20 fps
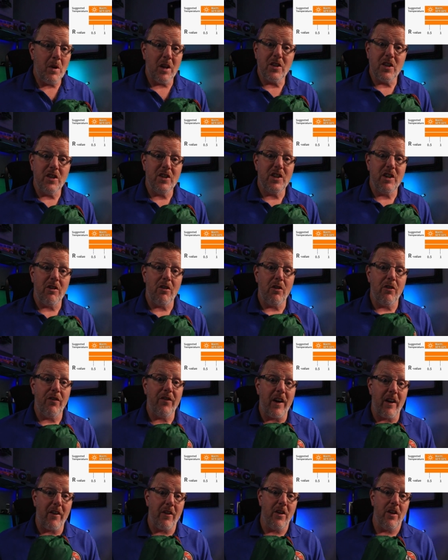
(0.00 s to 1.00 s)
minus zero
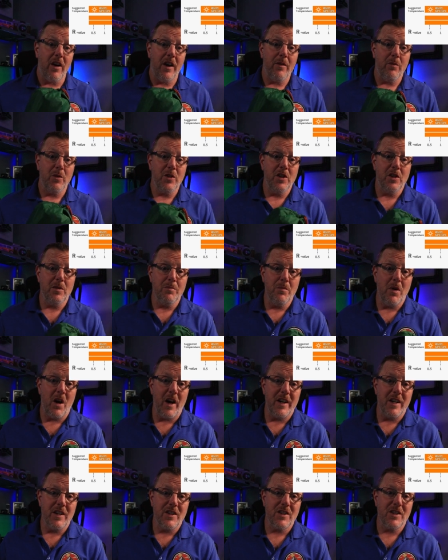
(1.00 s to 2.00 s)
Fahrenheit, which is
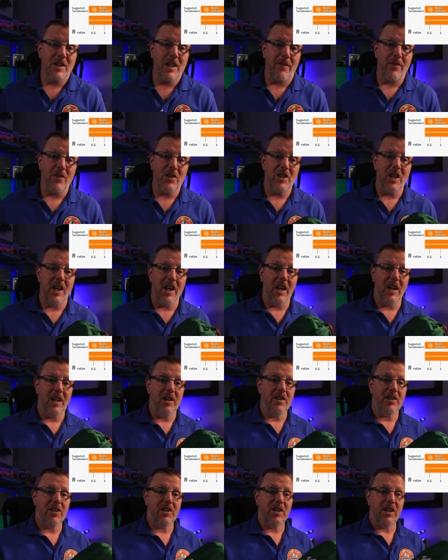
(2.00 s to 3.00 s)
minus
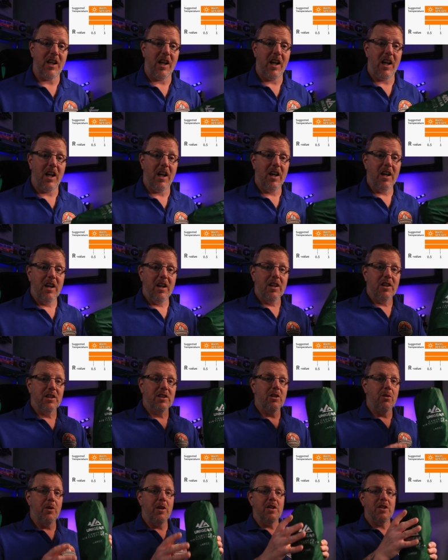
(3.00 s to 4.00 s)
seventeen C.
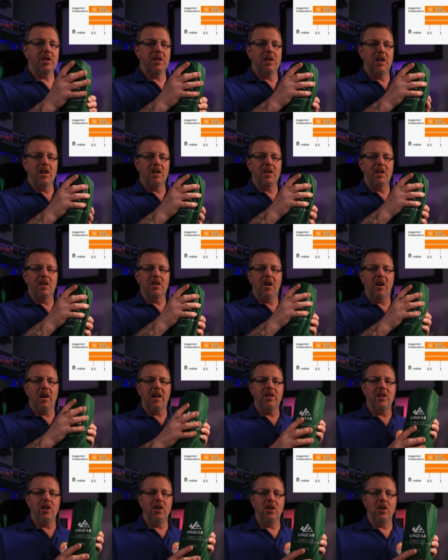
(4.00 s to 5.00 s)
So it's, it's
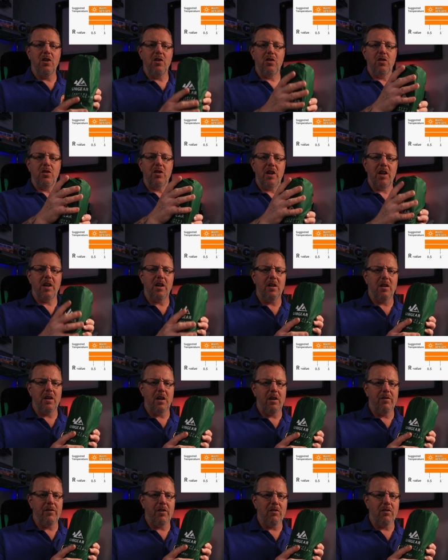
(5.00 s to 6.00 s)
designed to use in a